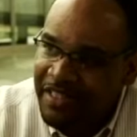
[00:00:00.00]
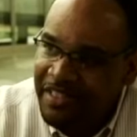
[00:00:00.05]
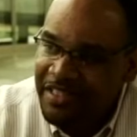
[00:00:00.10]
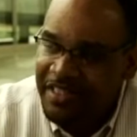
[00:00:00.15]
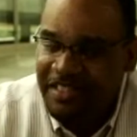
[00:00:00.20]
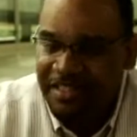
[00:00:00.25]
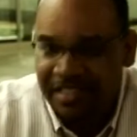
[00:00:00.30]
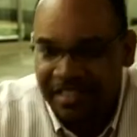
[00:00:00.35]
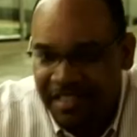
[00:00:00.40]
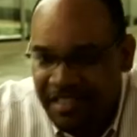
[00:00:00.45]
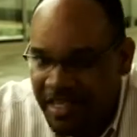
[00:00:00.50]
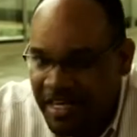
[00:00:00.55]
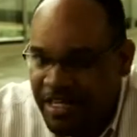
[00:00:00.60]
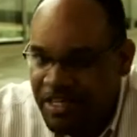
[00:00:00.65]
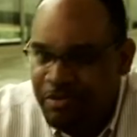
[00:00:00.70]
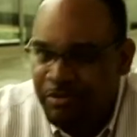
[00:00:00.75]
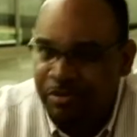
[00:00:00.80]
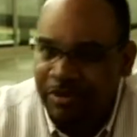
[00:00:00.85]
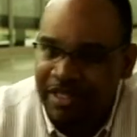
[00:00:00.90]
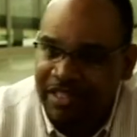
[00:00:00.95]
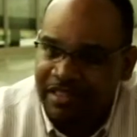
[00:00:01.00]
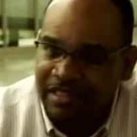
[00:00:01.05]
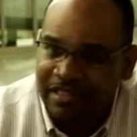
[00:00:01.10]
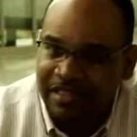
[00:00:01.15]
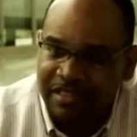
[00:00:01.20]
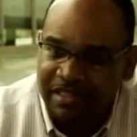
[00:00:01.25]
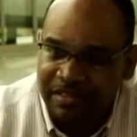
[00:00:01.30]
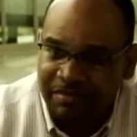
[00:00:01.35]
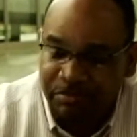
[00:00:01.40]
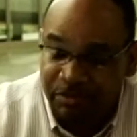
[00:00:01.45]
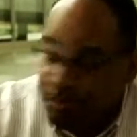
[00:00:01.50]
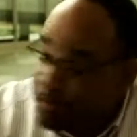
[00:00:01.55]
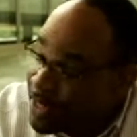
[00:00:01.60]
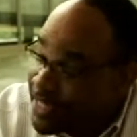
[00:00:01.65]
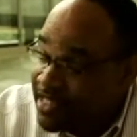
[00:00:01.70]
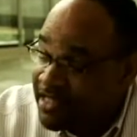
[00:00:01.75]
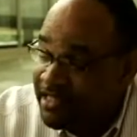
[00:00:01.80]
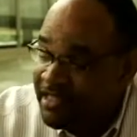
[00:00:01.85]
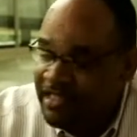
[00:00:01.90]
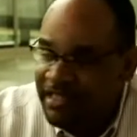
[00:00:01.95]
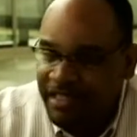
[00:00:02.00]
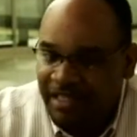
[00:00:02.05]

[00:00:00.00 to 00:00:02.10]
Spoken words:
and just the stage presence.